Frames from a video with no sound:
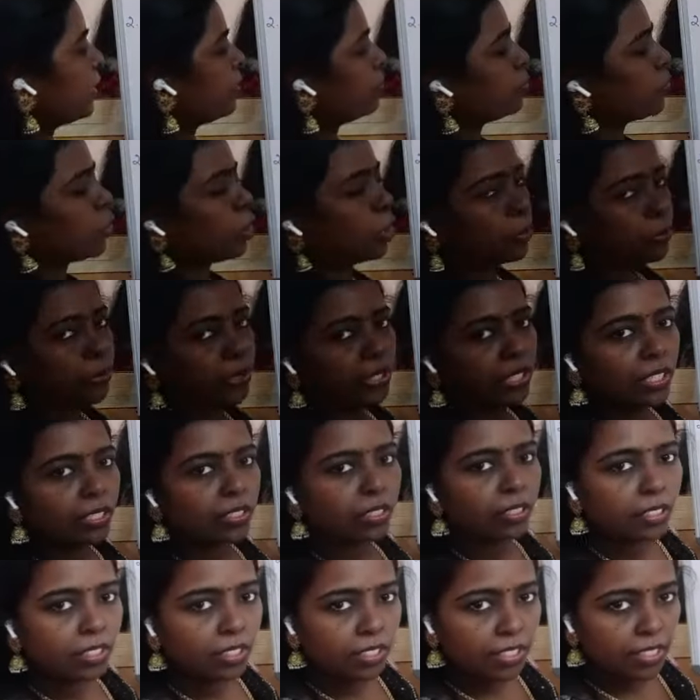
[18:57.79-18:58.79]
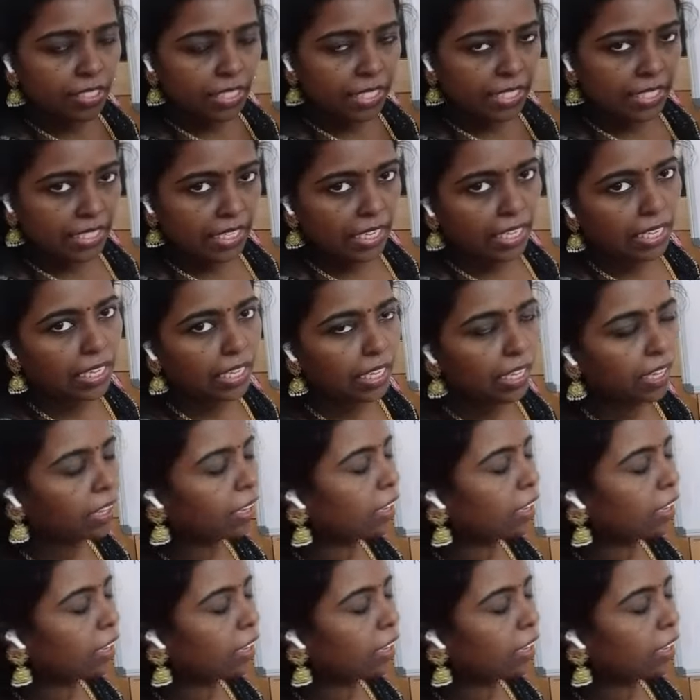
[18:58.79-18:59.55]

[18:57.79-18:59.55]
option C